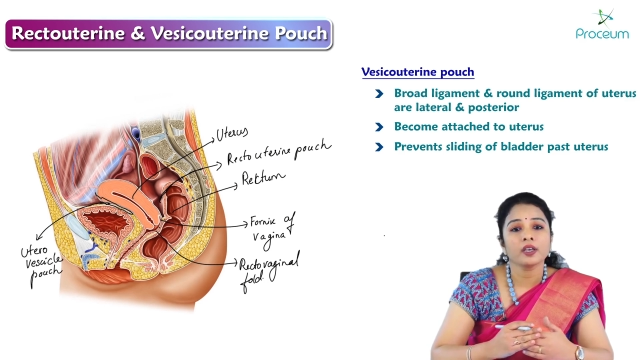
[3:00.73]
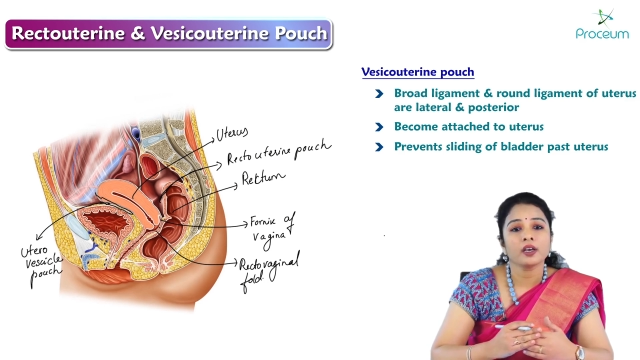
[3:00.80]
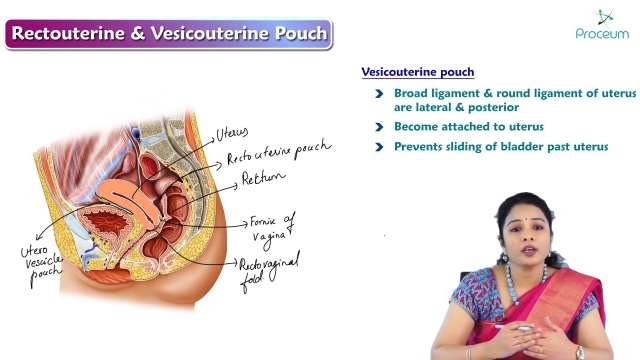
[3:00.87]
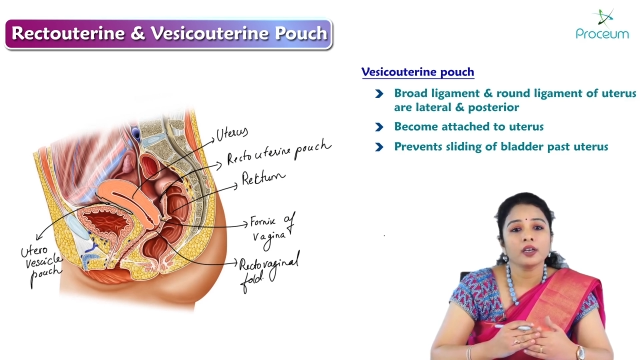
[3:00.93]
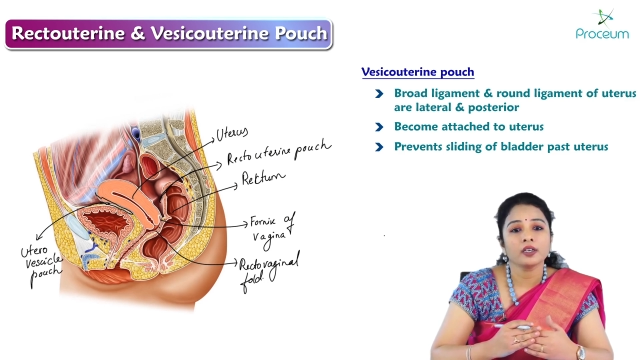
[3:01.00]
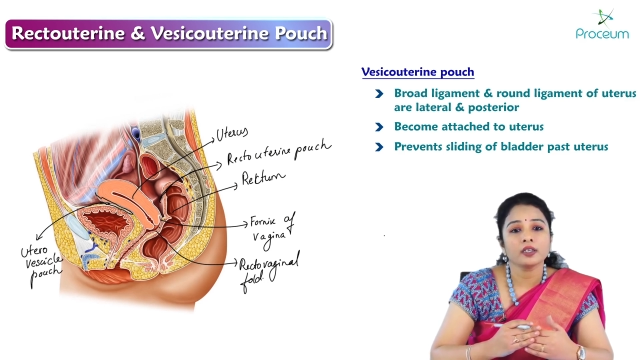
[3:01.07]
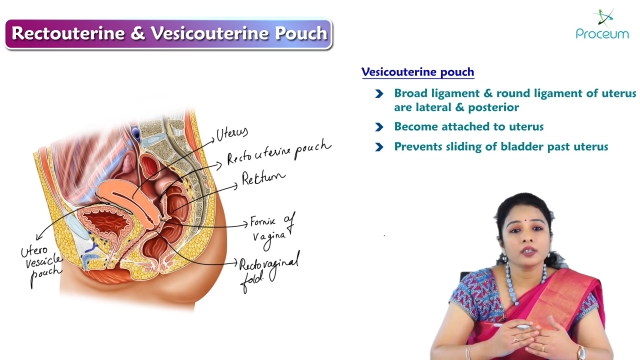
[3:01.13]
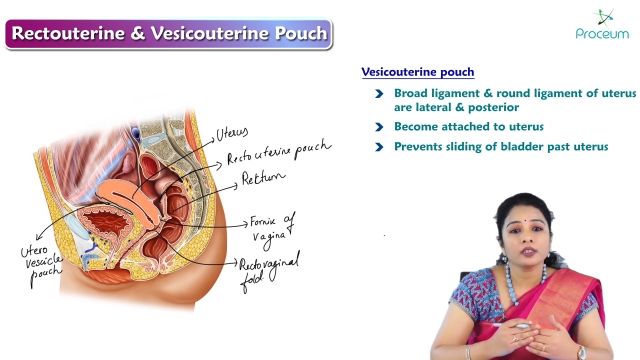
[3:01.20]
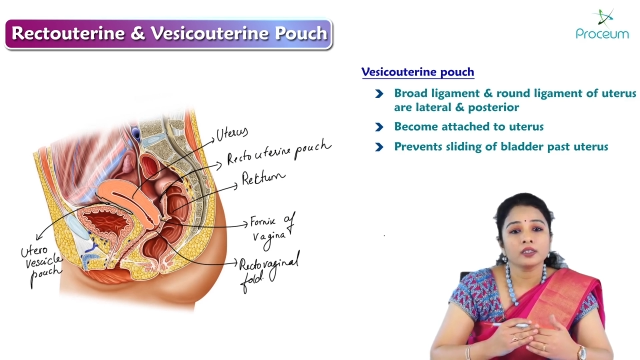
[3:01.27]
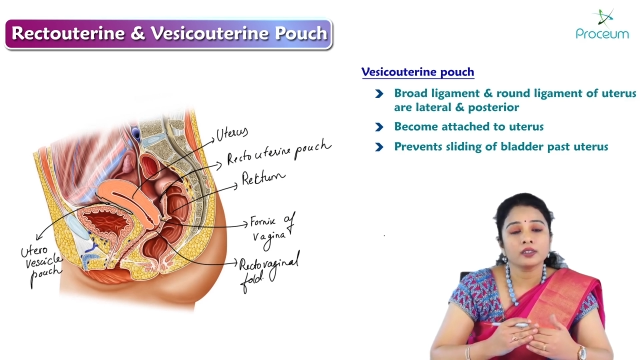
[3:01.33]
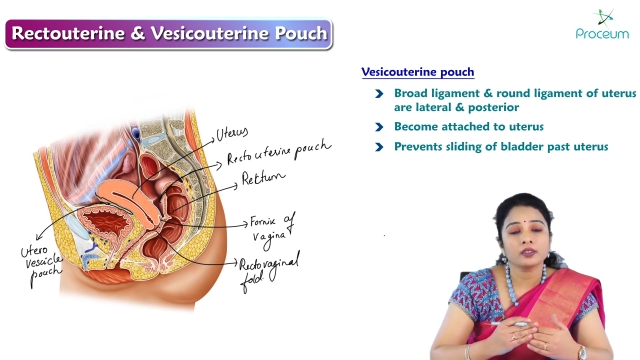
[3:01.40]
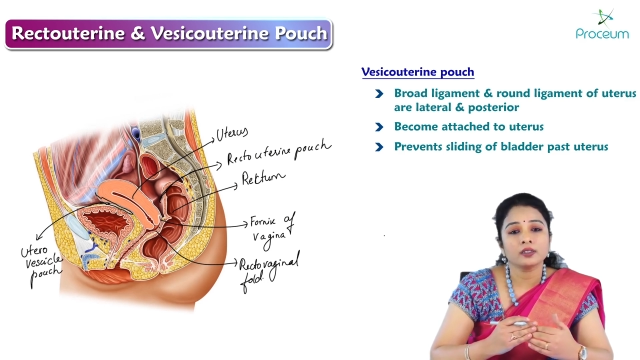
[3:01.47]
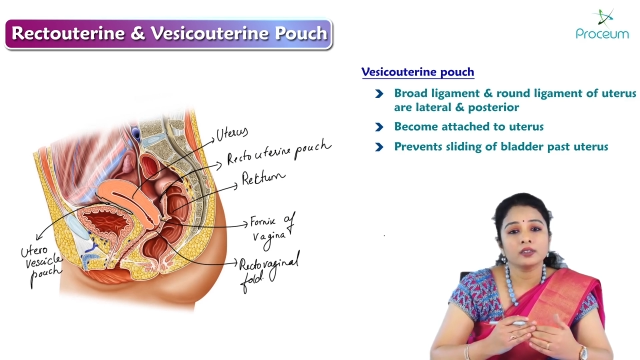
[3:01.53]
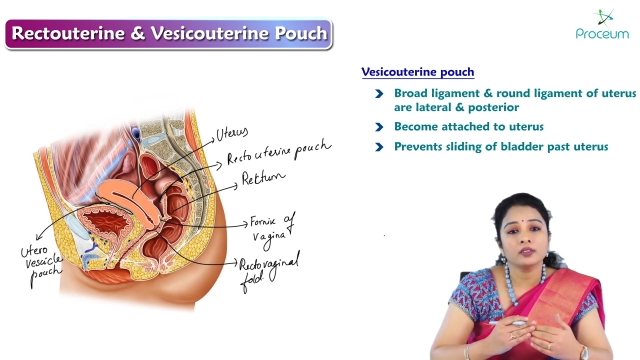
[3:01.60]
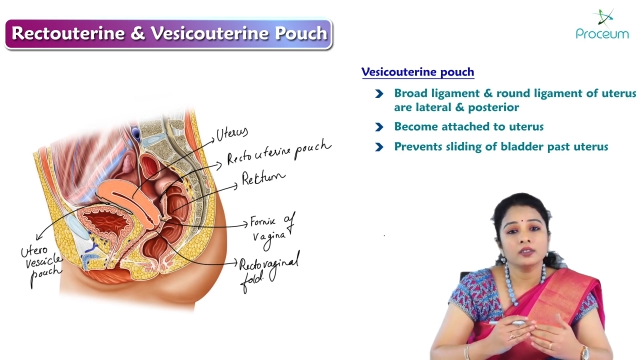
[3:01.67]
and uh,
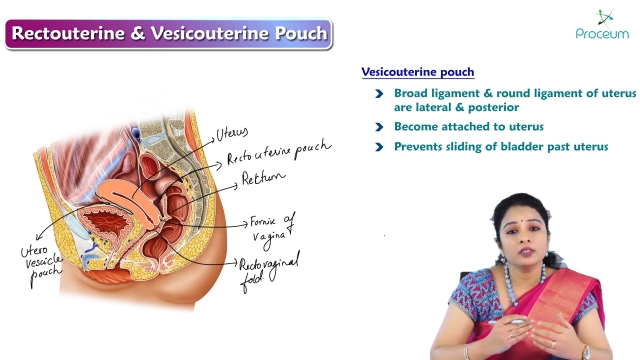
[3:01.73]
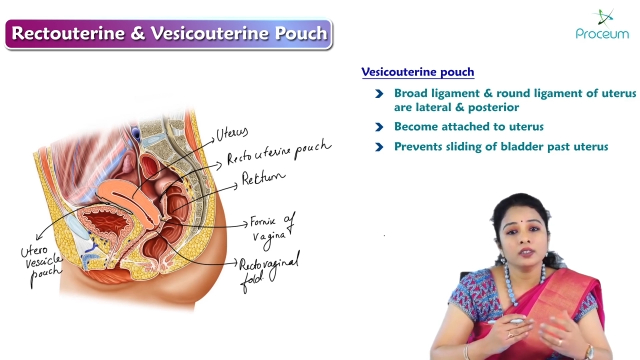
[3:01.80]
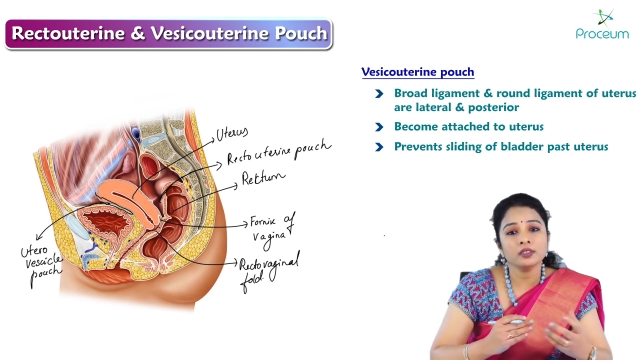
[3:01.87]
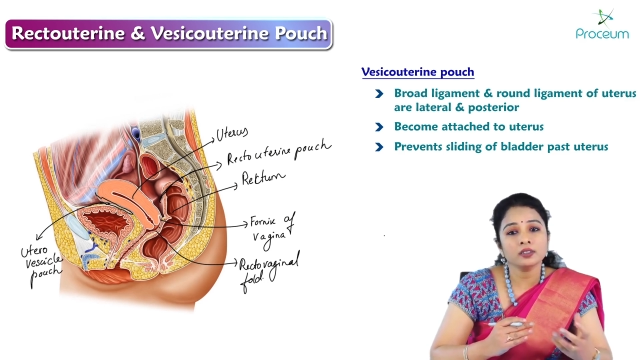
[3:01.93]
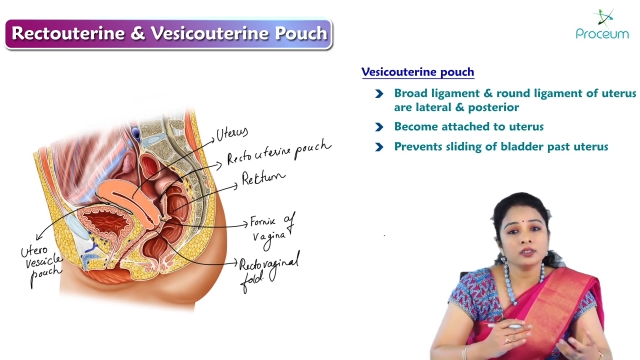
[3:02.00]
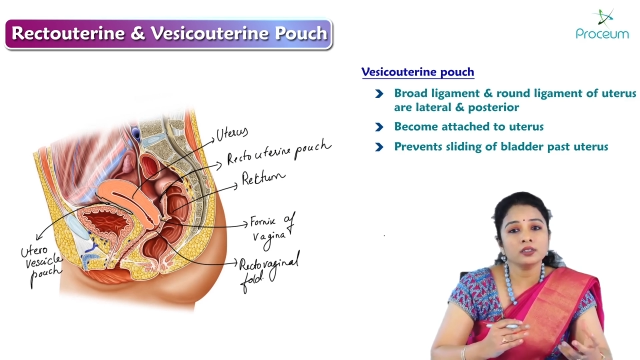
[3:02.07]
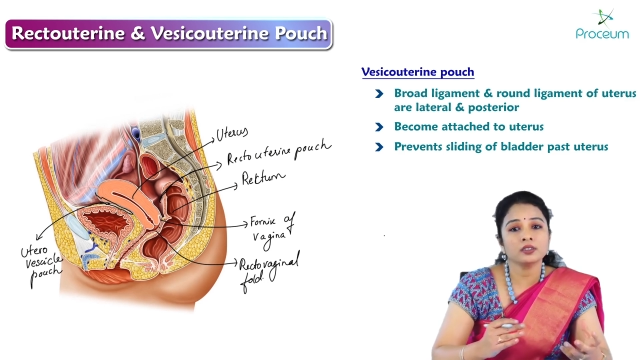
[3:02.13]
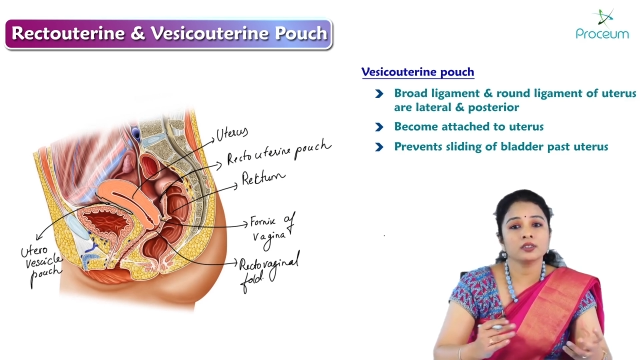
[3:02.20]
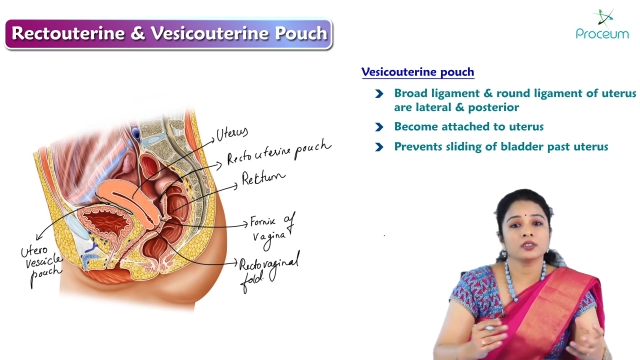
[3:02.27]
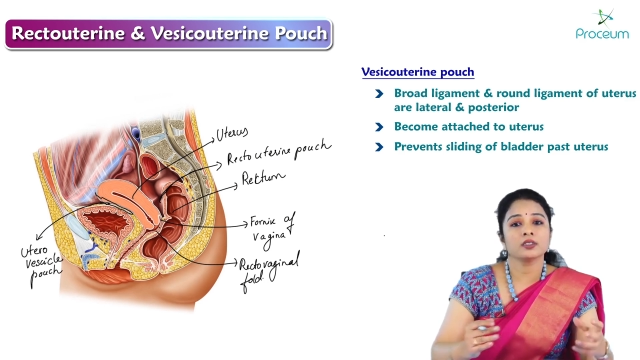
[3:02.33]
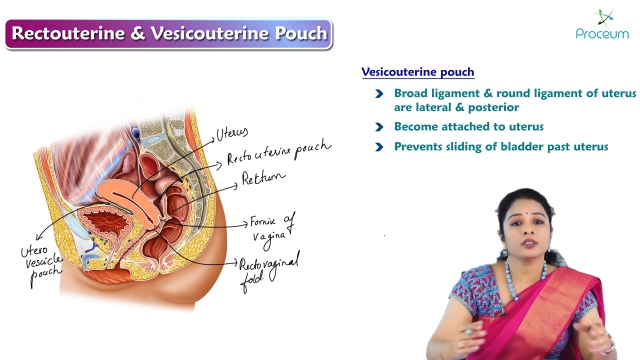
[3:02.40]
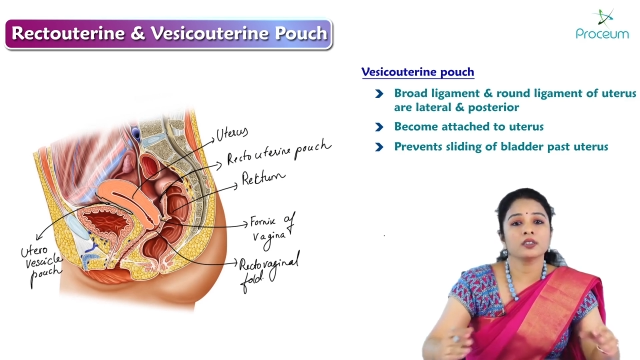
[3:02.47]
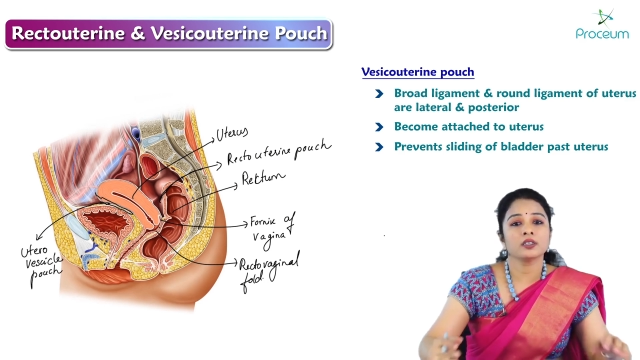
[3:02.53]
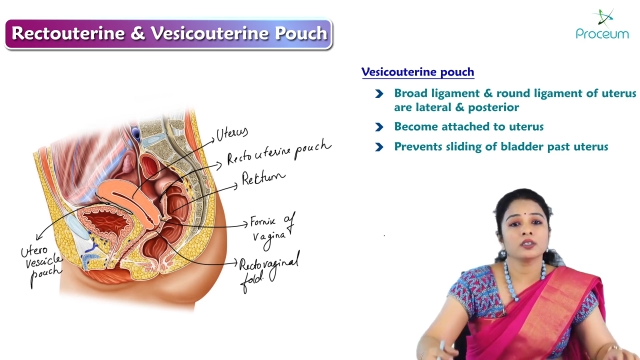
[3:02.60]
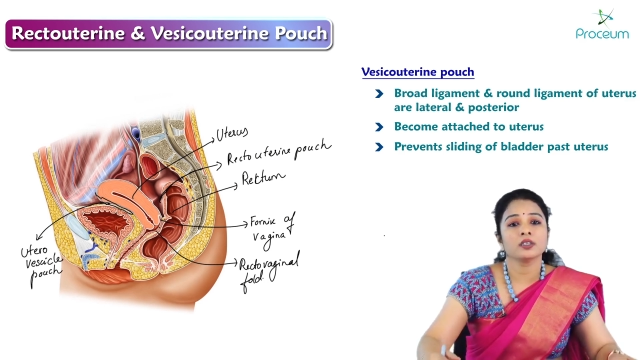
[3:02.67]
this
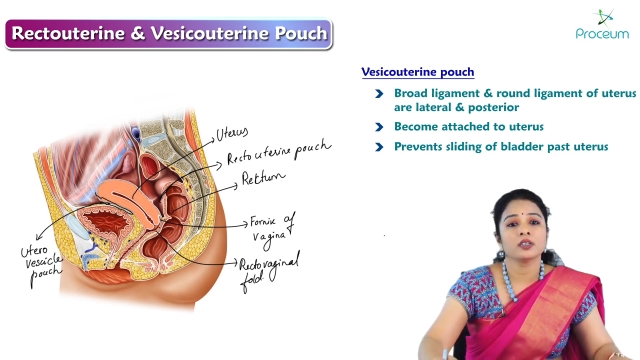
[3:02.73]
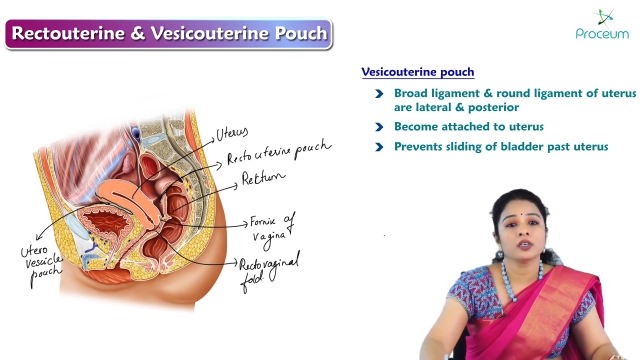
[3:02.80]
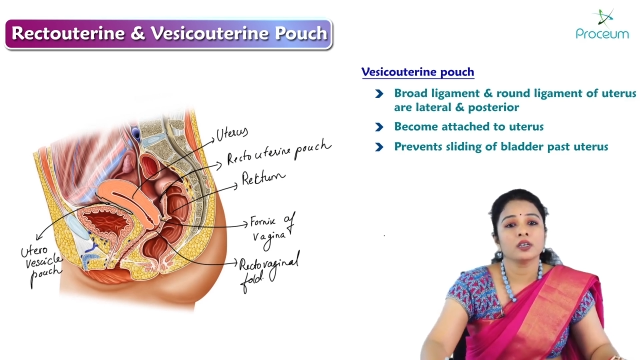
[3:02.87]
uh,